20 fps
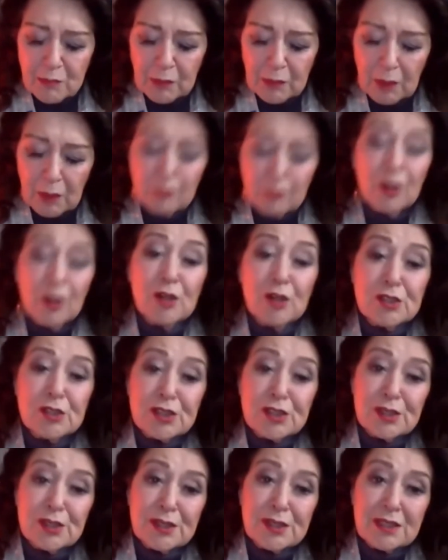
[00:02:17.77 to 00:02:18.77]

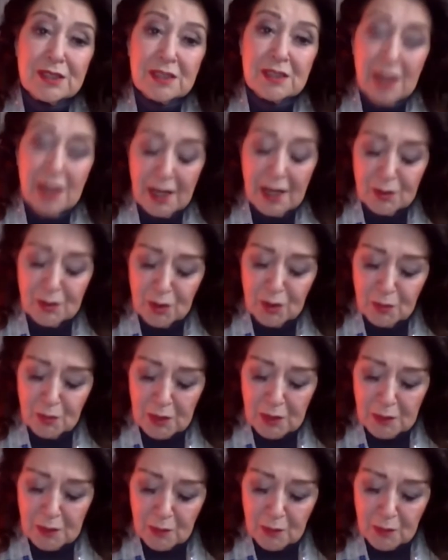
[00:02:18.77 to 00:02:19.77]
Moses and the
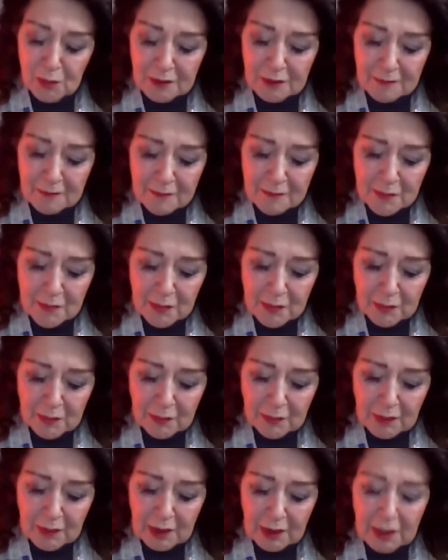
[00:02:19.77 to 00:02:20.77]
people.
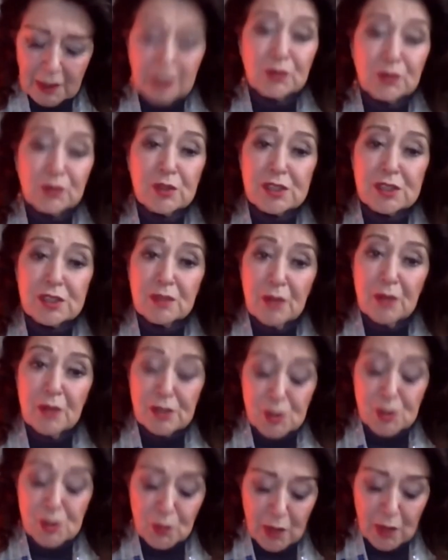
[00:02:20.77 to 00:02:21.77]
It was the
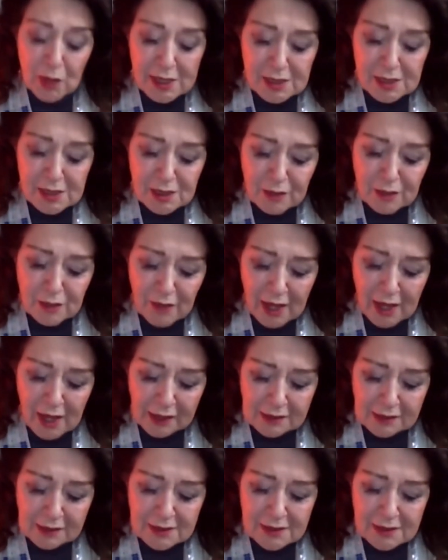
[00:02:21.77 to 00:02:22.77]
most brazen of
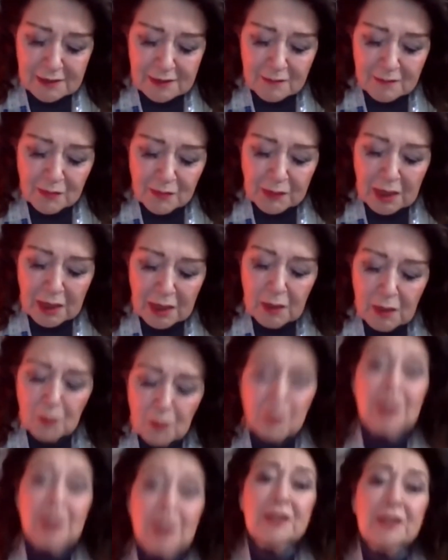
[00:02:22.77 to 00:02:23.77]
acts.
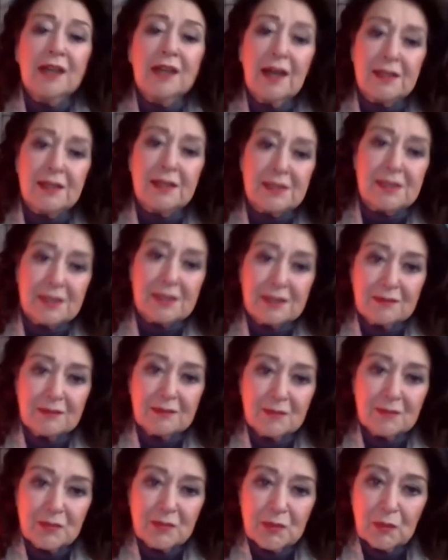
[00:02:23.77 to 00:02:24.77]
Pinchas,
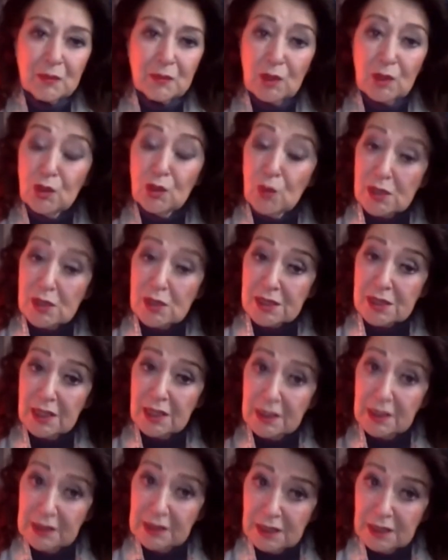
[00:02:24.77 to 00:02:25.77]
who was
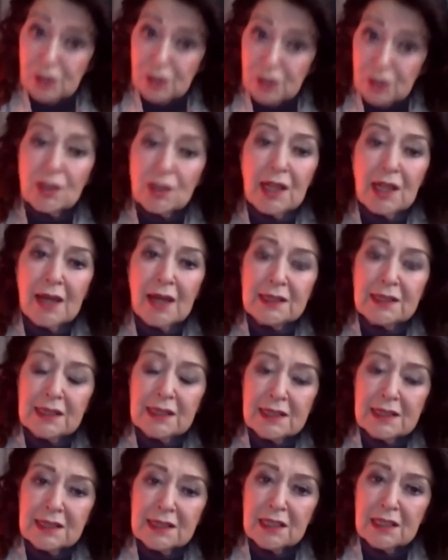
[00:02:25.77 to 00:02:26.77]
an Israelite
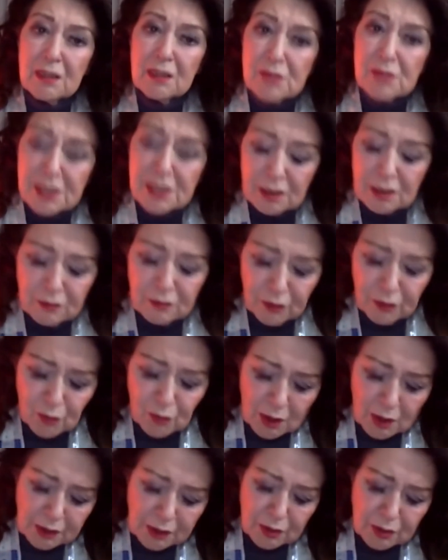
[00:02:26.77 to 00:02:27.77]
leader himself of
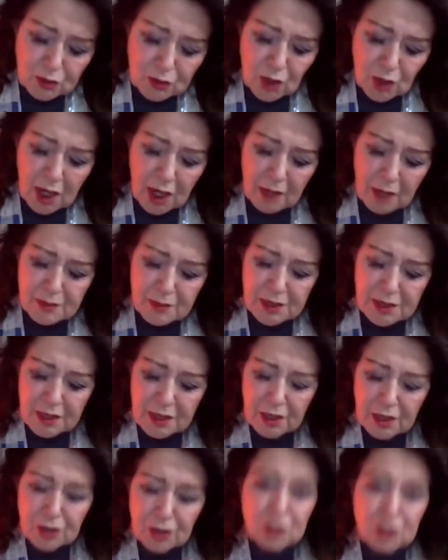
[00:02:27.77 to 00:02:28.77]
one of the tribes,
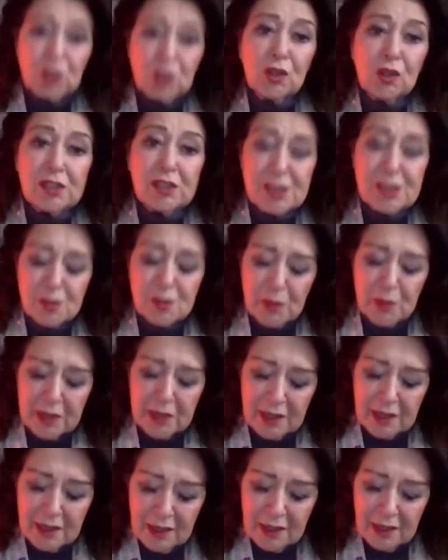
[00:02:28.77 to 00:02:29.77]
took a
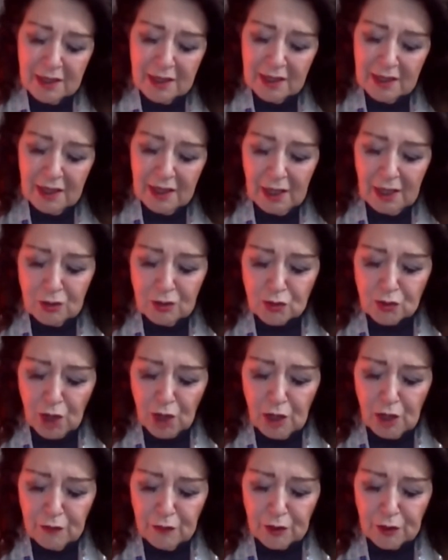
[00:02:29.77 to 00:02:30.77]
spear and
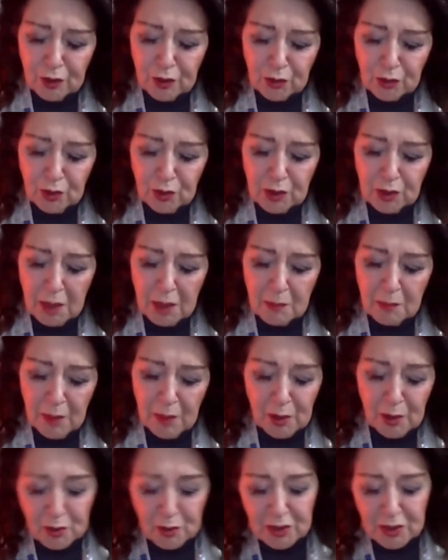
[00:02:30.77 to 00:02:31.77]
drove it through them
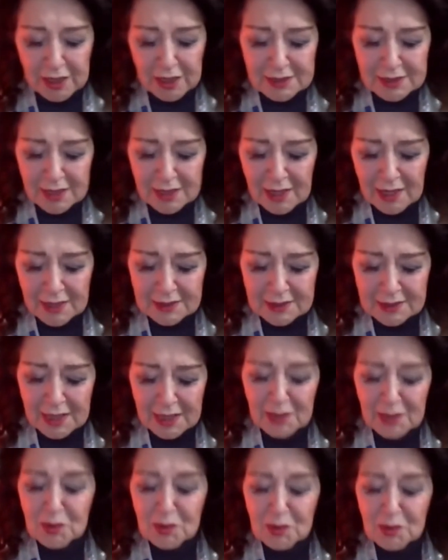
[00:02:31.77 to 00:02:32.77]
both. They died
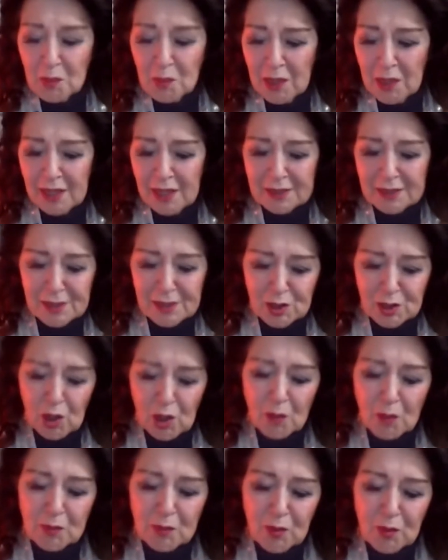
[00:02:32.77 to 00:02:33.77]
and the plague
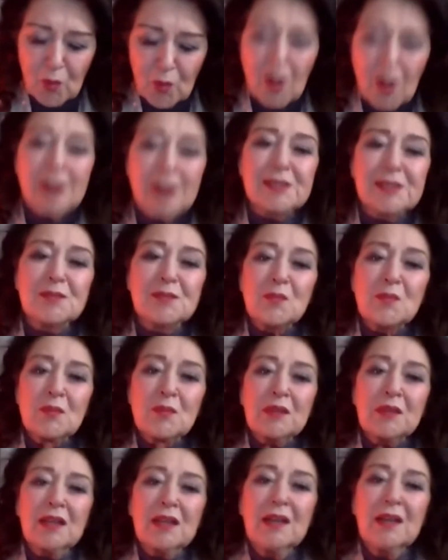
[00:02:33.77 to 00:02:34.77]
stopped. Right.
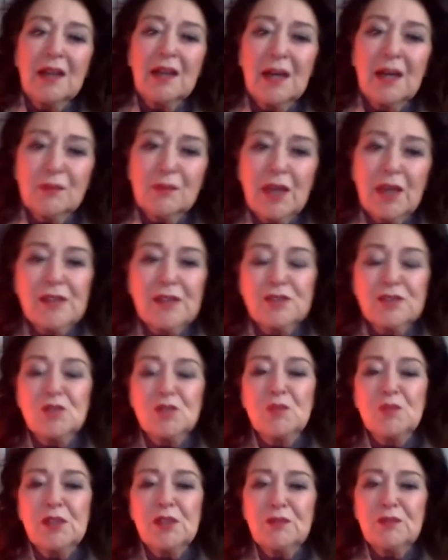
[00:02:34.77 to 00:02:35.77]
I'm going
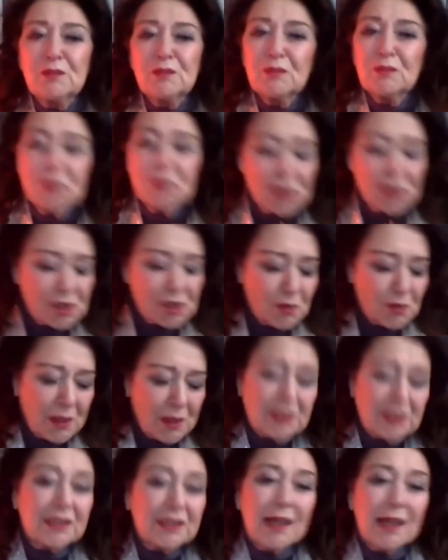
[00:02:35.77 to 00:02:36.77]
to be just
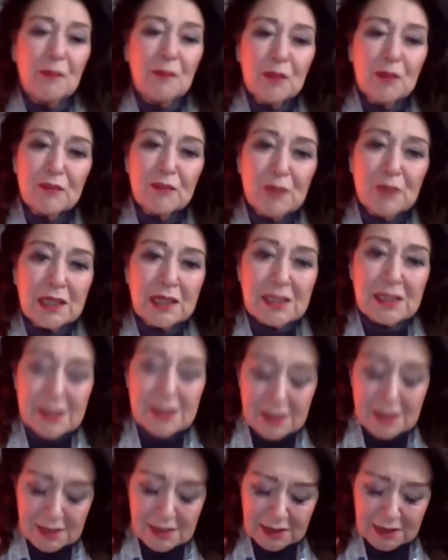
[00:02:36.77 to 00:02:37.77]
spend a couple of minutes
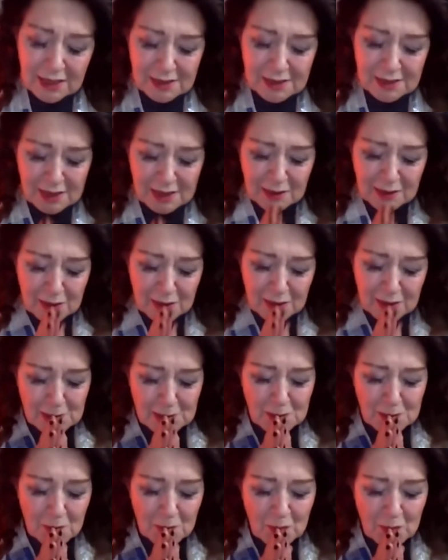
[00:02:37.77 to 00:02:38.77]
discussing
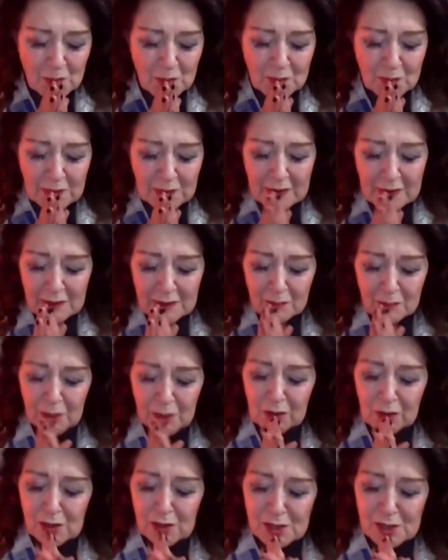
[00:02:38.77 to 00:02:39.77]
this
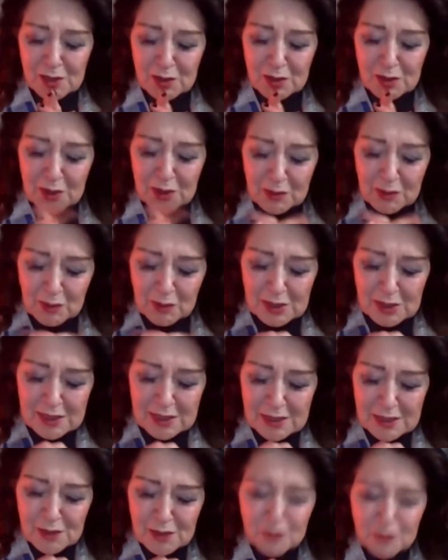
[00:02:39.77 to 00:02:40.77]
because this
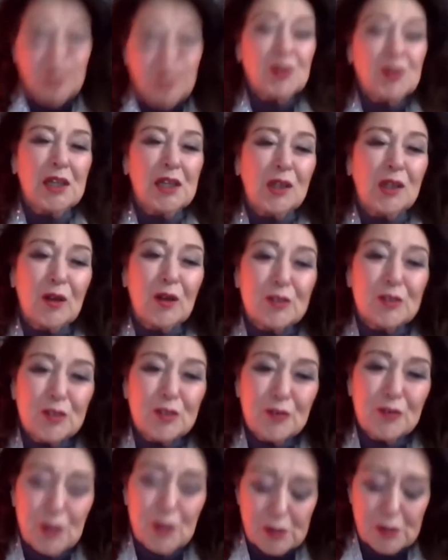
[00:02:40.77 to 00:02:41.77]
is very
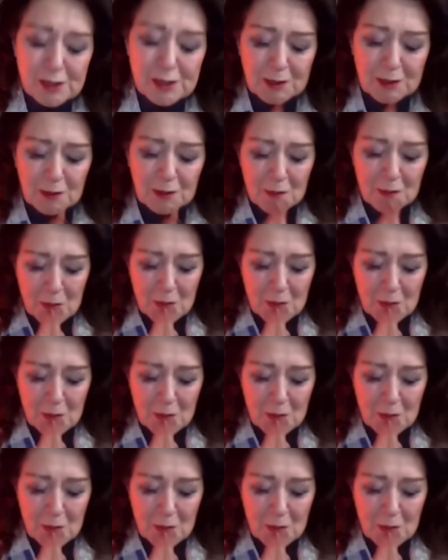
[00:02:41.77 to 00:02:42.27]
controversial.